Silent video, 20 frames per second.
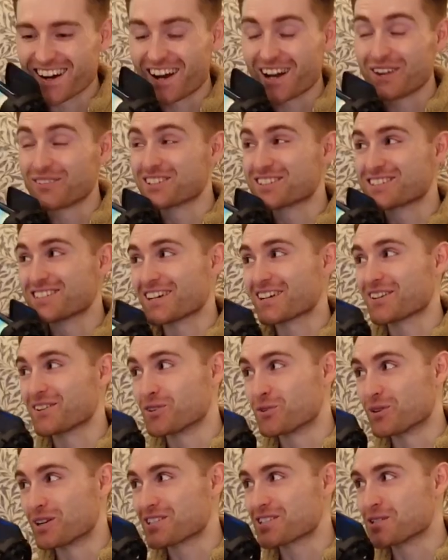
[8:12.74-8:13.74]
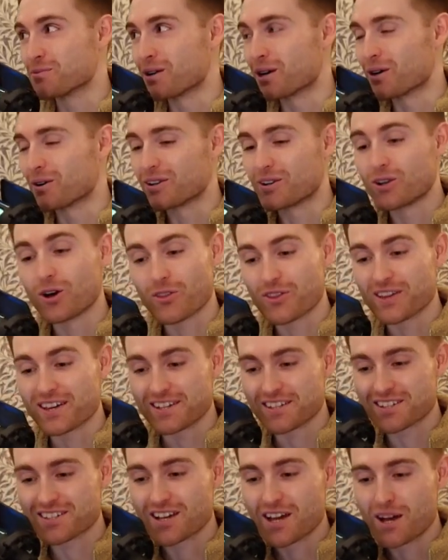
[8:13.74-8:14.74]
I have a second question about not
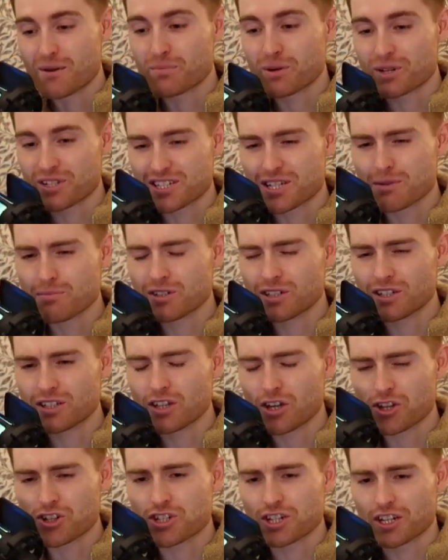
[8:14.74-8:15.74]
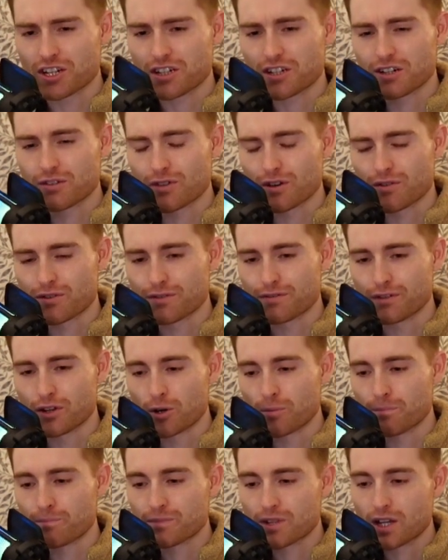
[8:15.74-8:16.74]
this, but similar logic of the
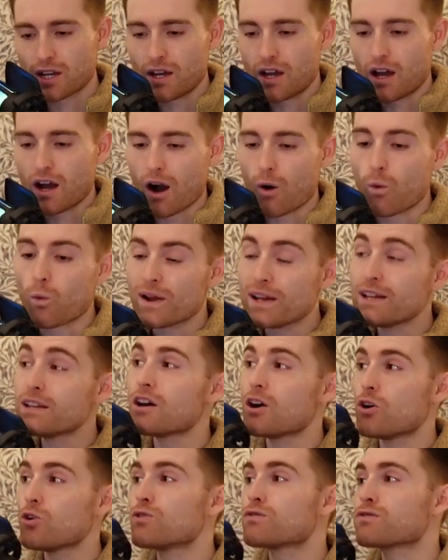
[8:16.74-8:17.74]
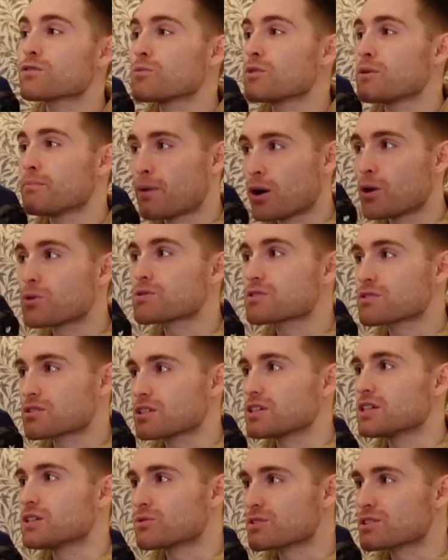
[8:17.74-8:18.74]
film. We know from the
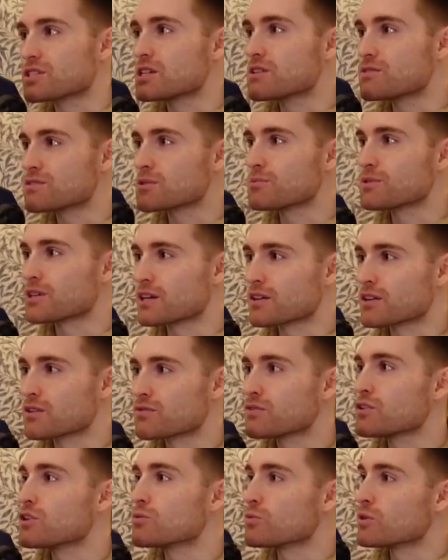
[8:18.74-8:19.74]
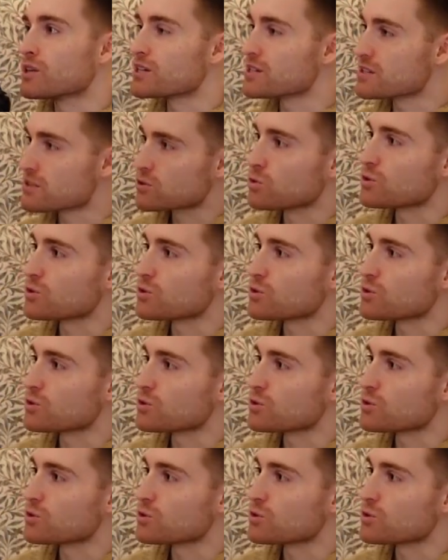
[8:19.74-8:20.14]
post that he receives at the beginning of the film, where he's